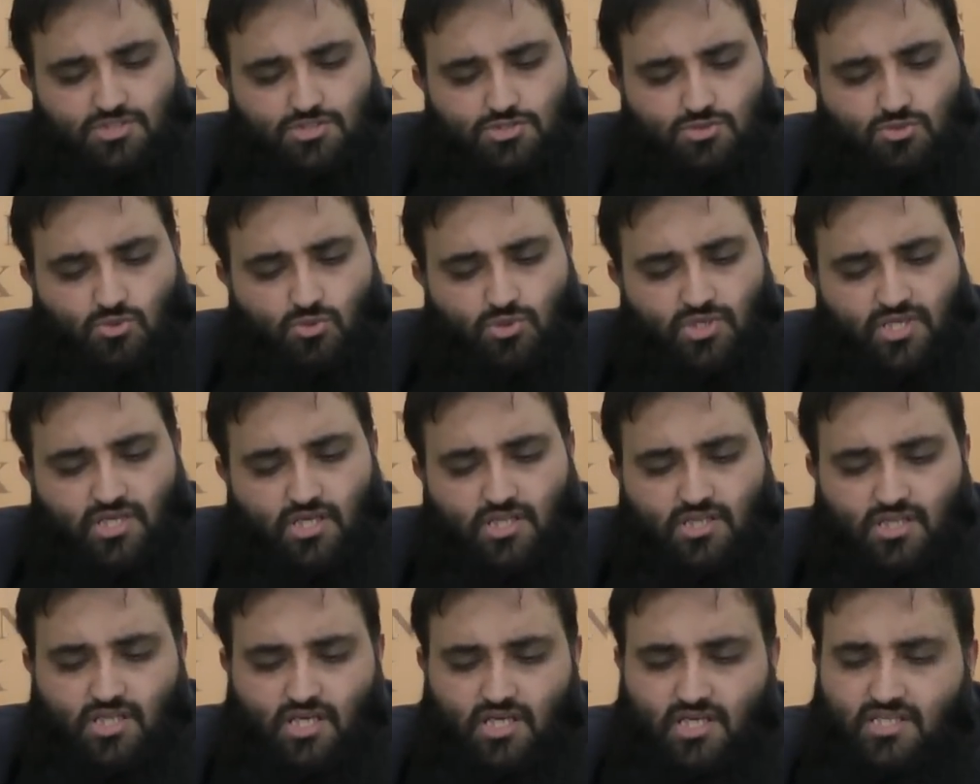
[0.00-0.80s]
Surely
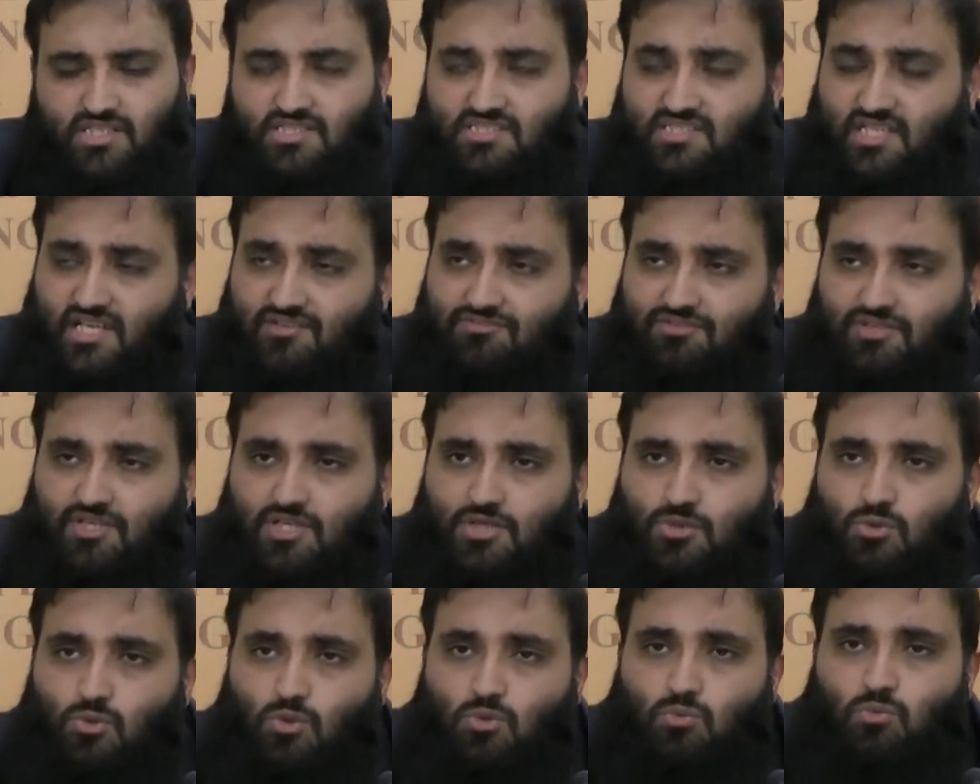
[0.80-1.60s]
Allah is ever
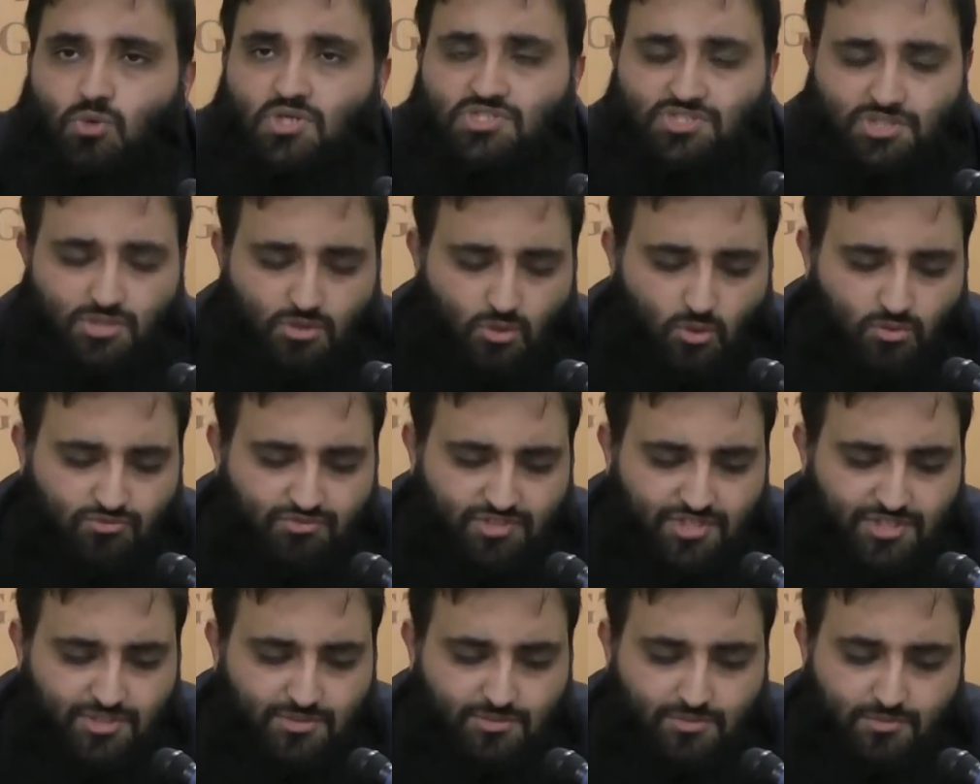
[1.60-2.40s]
and all watcher over
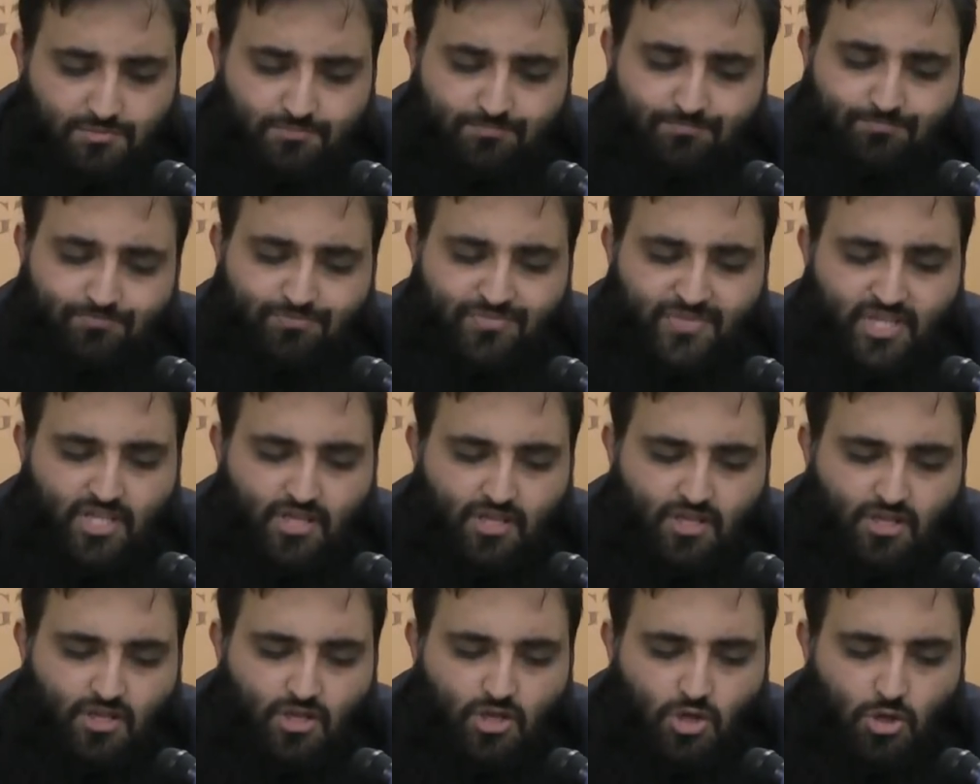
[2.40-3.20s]
you.
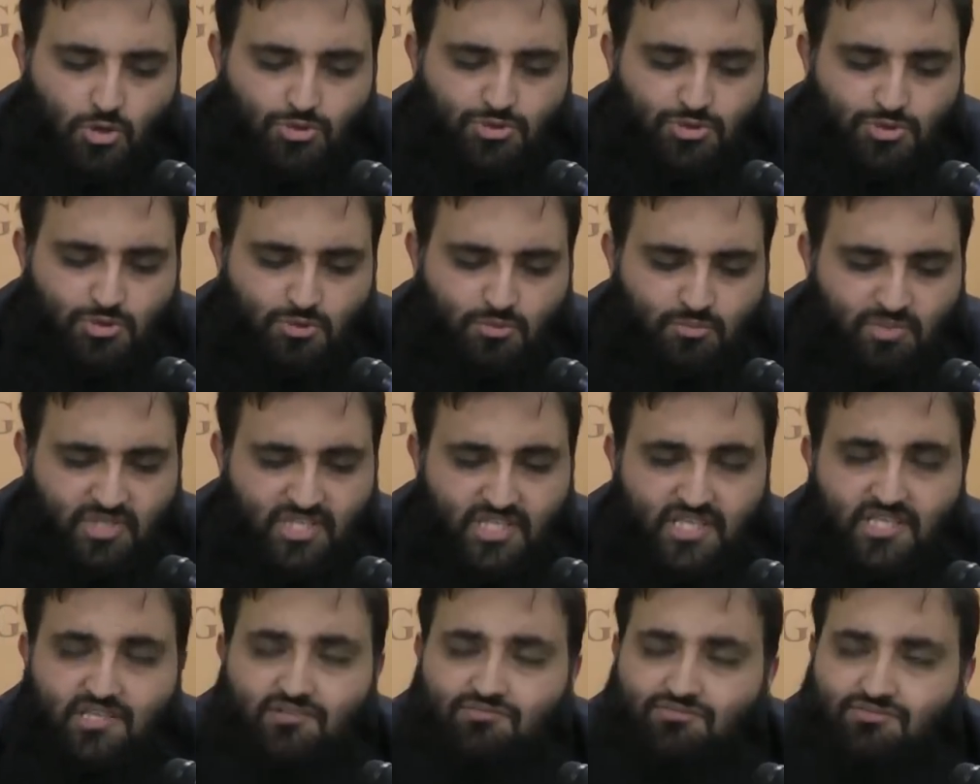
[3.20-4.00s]
O you who
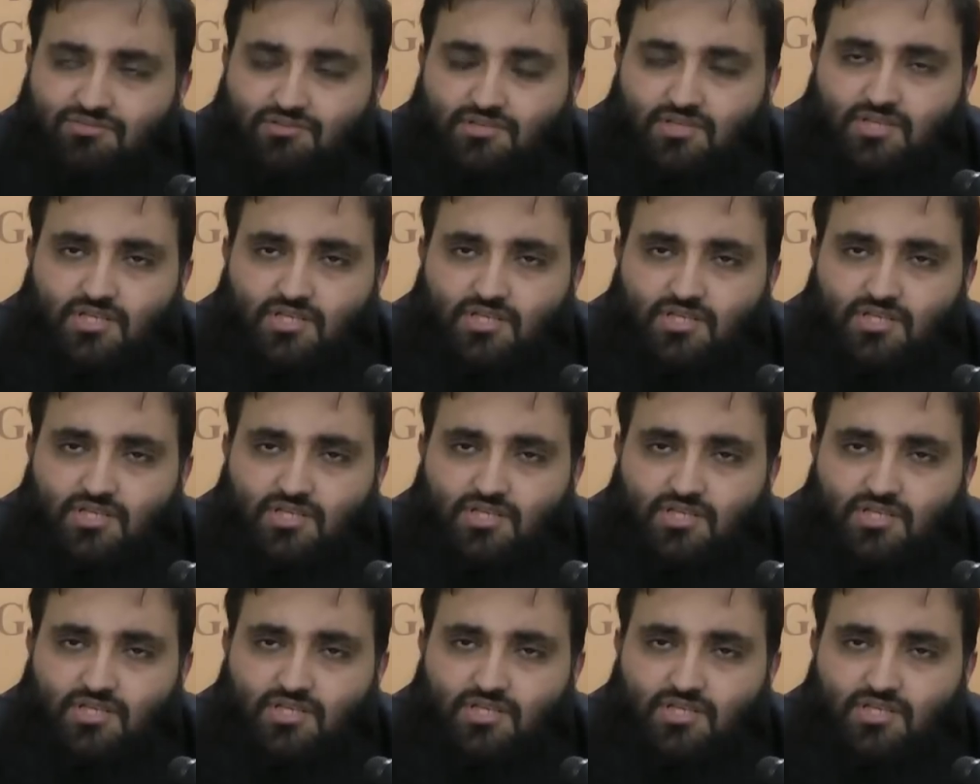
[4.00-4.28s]
believe,